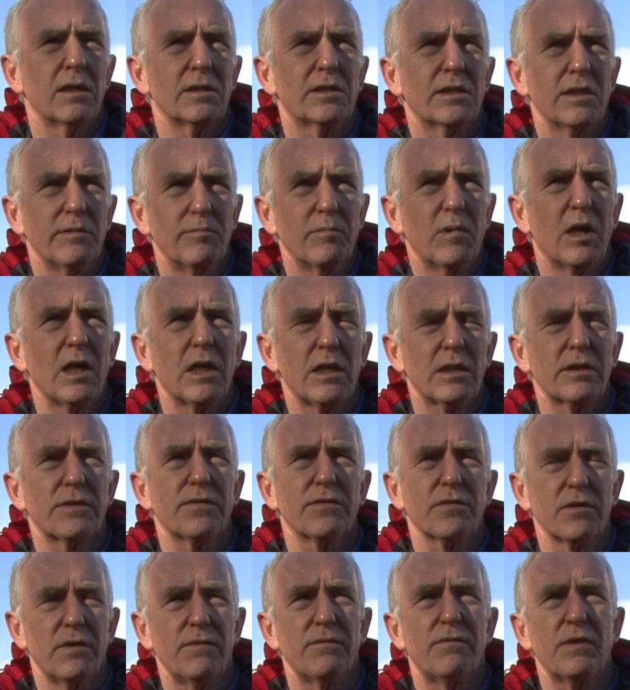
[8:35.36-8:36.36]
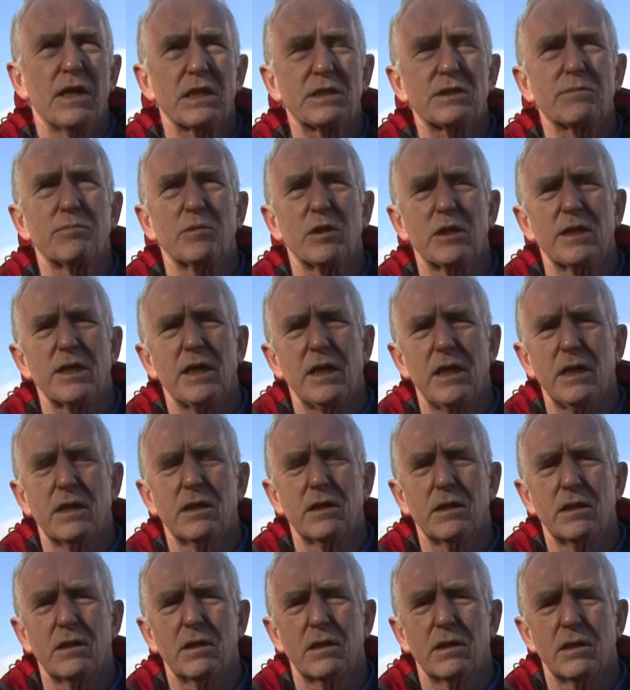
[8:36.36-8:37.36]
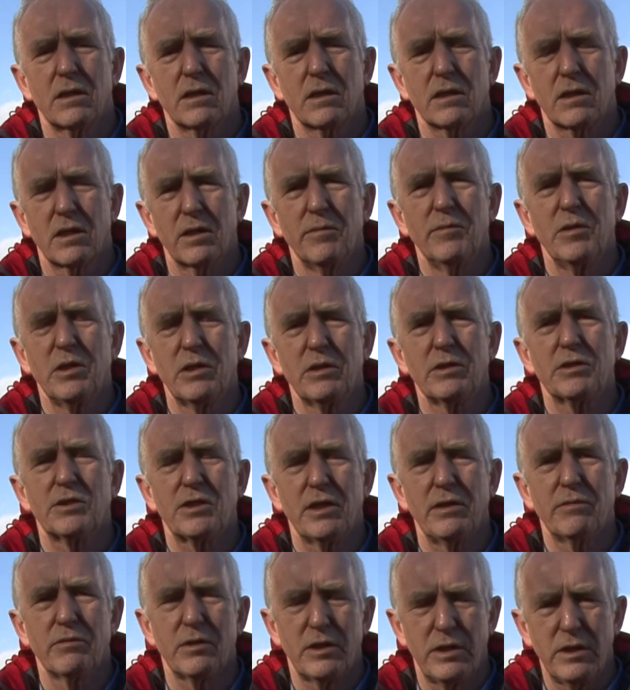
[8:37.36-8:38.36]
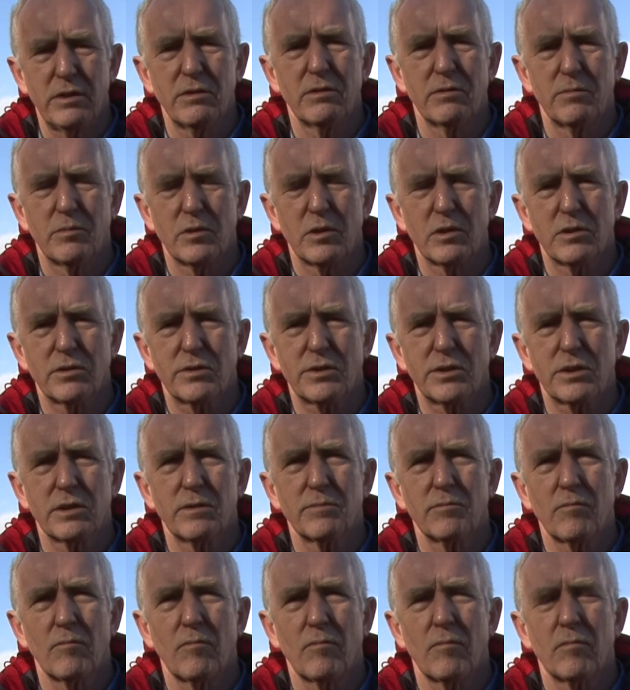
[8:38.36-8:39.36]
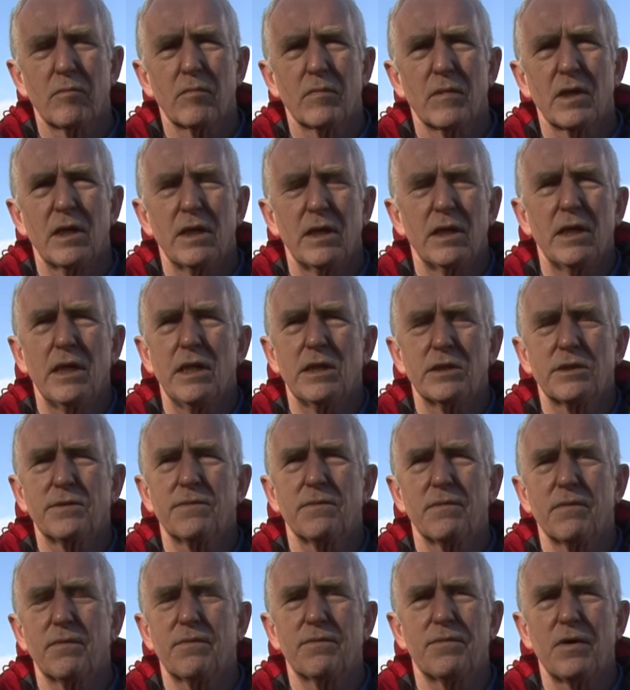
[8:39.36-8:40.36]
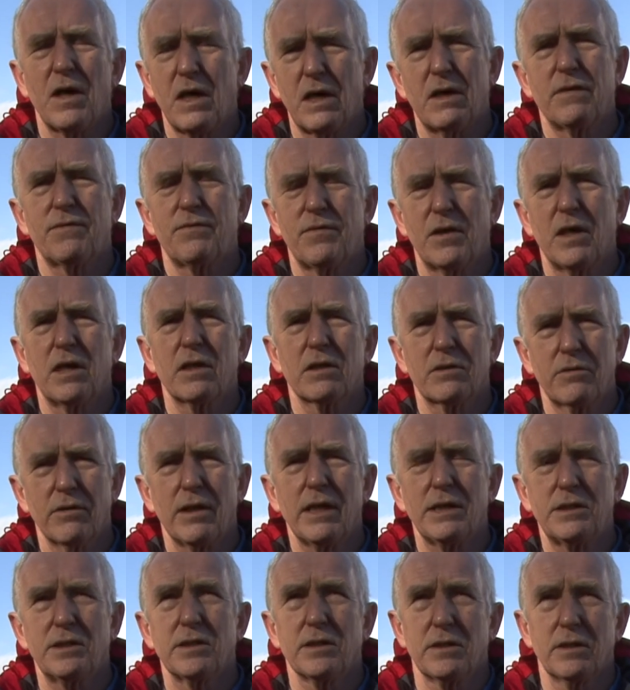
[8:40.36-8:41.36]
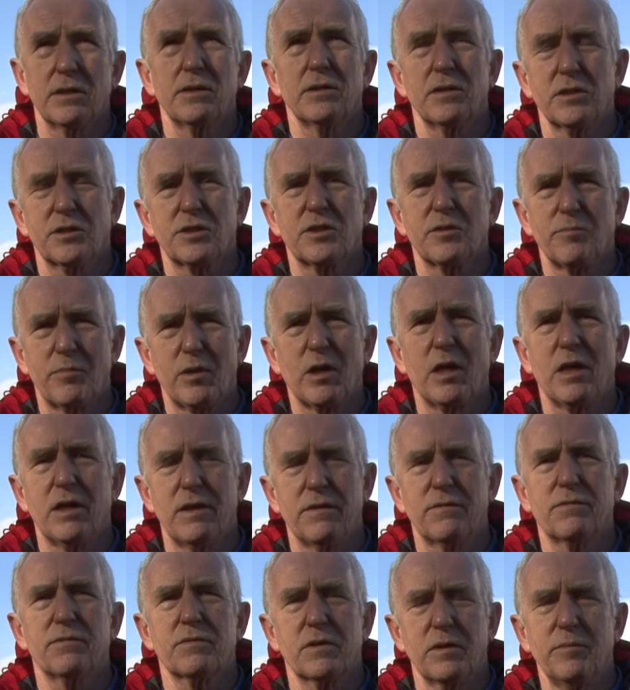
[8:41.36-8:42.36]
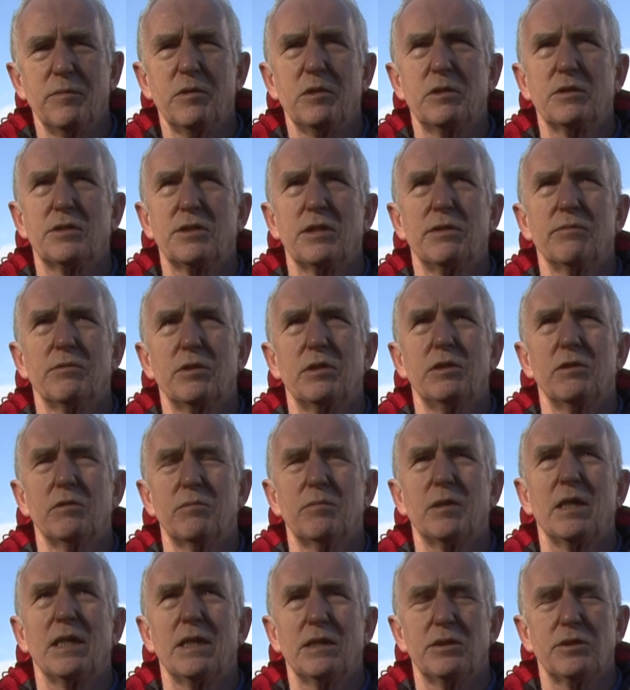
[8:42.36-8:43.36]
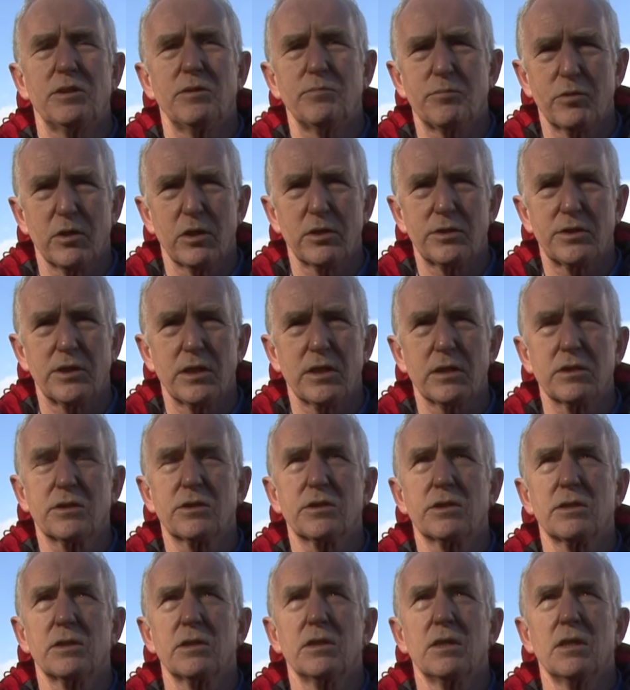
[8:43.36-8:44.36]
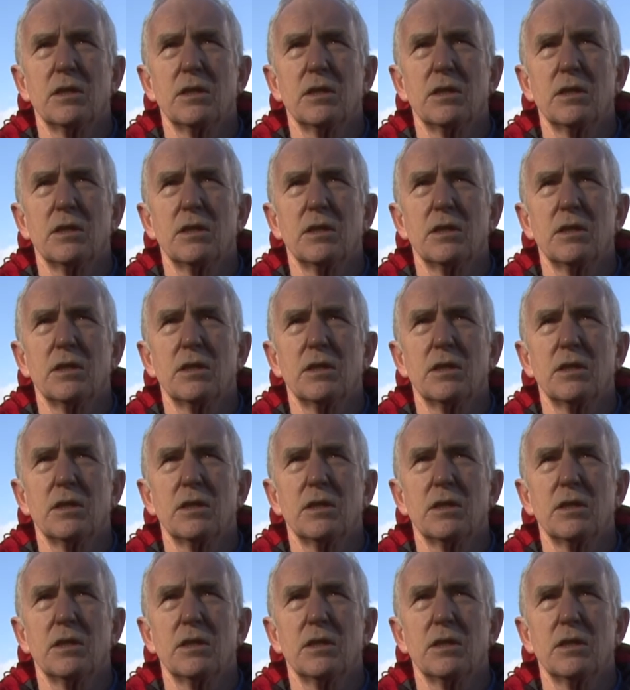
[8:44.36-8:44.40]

demand for investment in community renewables is far, far greater than the supply of community renewable energy projects.